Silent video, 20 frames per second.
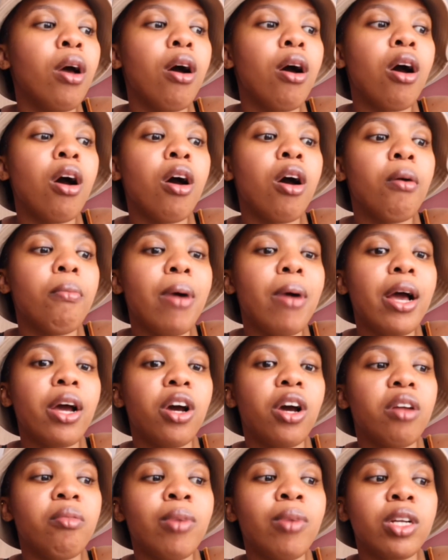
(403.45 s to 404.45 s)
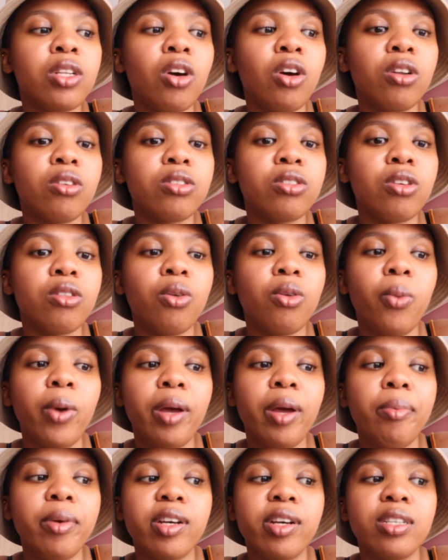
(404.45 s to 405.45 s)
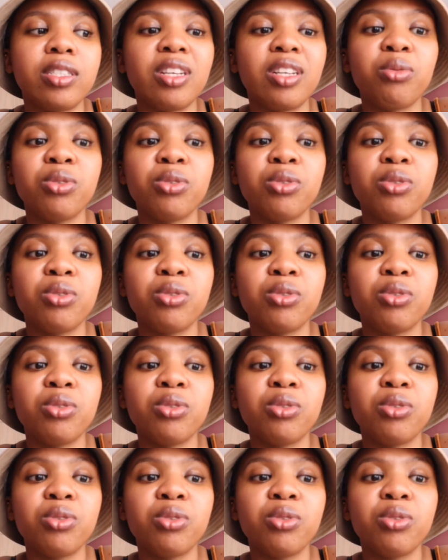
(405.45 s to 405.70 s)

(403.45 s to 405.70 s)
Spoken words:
I got McDonald's on the way because